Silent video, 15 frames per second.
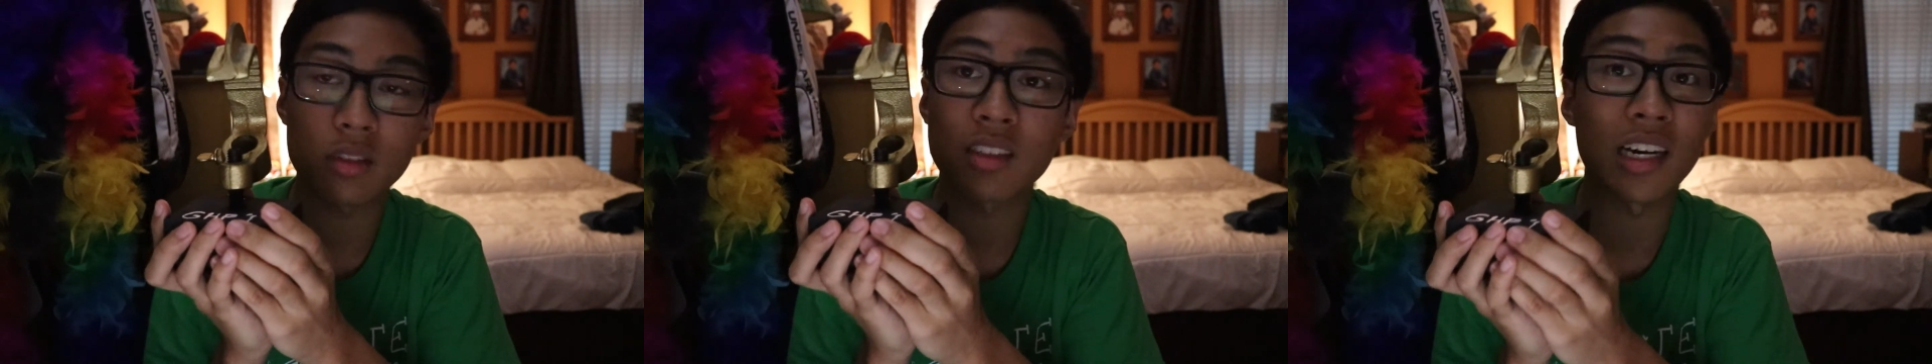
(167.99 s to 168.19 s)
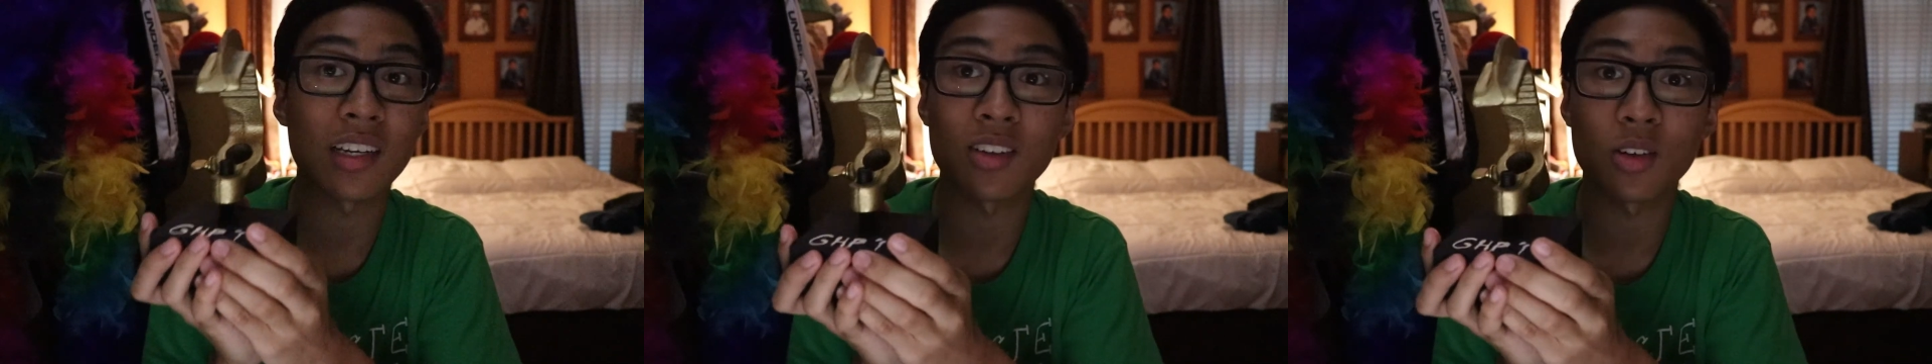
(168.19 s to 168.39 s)

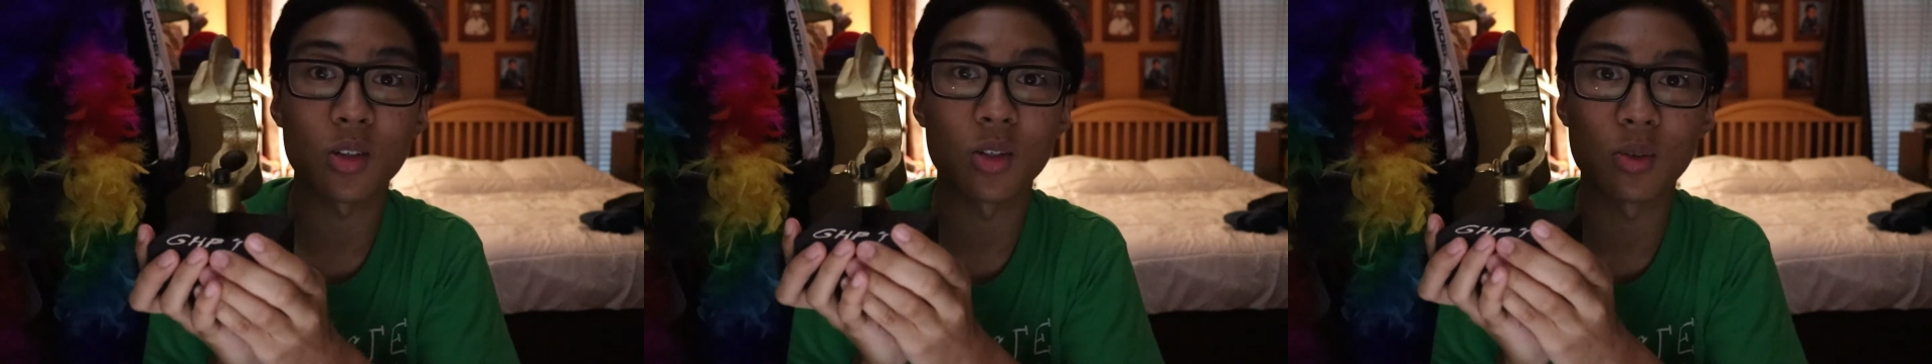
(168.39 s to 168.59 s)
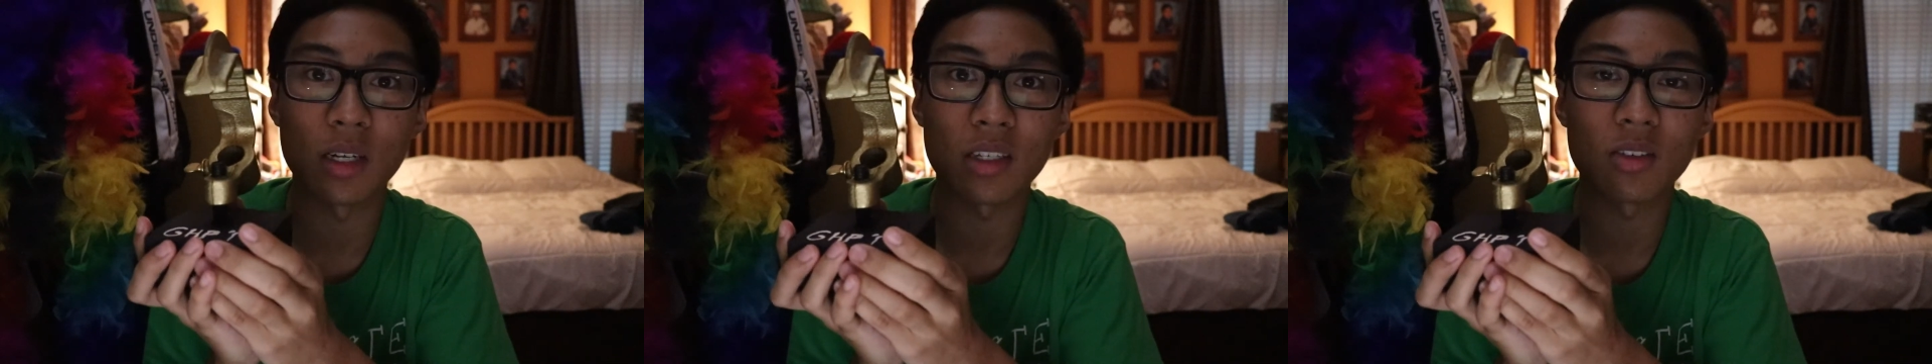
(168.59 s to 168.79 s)
technical
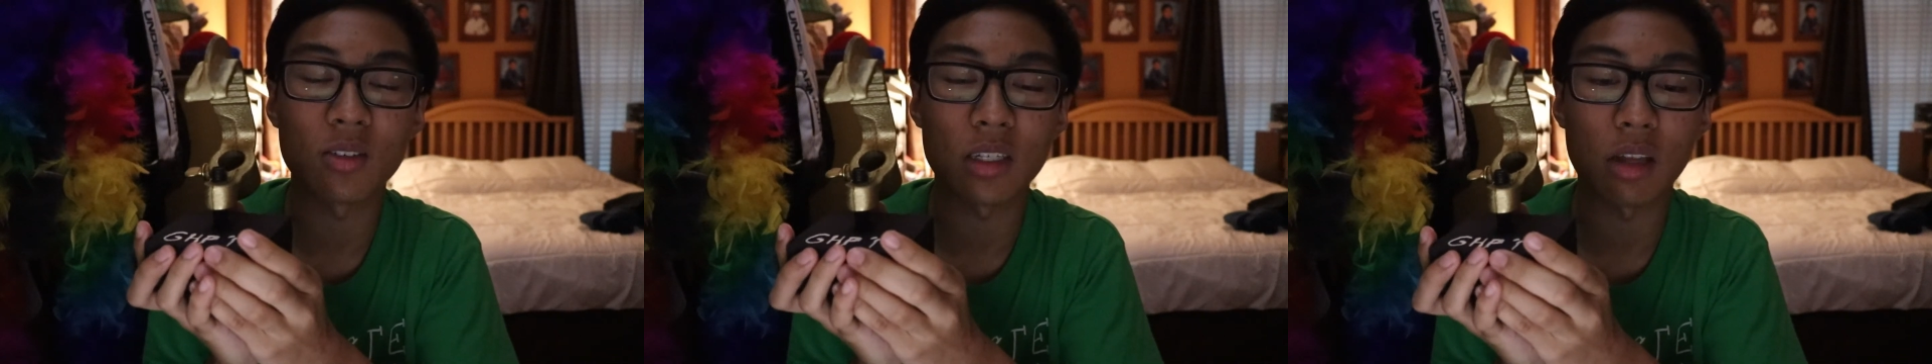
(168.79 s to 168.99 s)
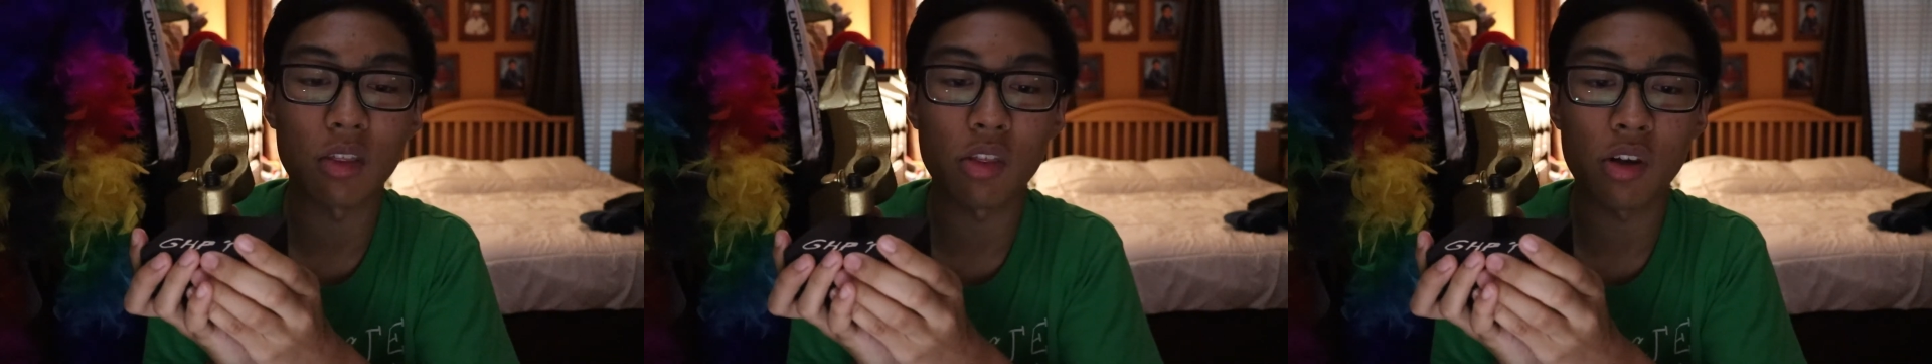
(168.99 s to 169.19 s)

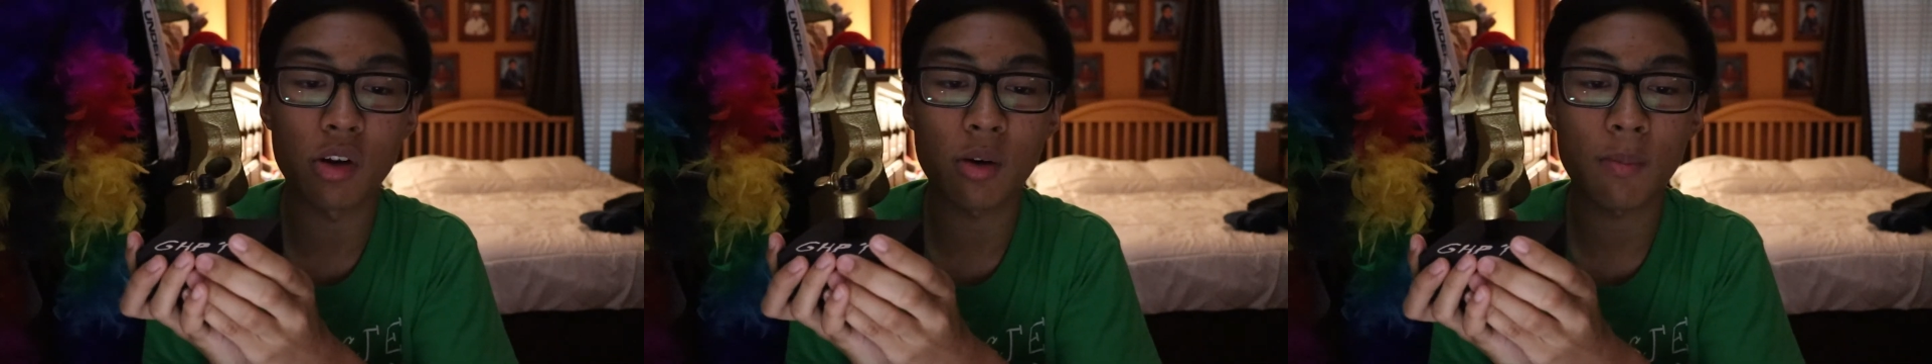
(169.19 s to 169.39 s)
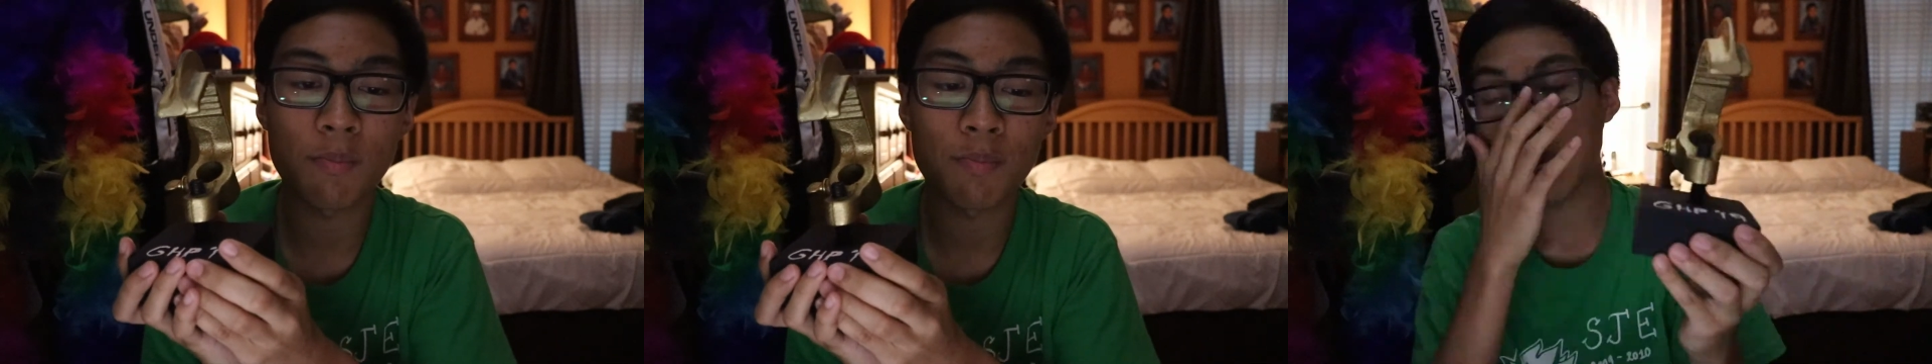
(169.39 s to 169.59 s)
directors out there.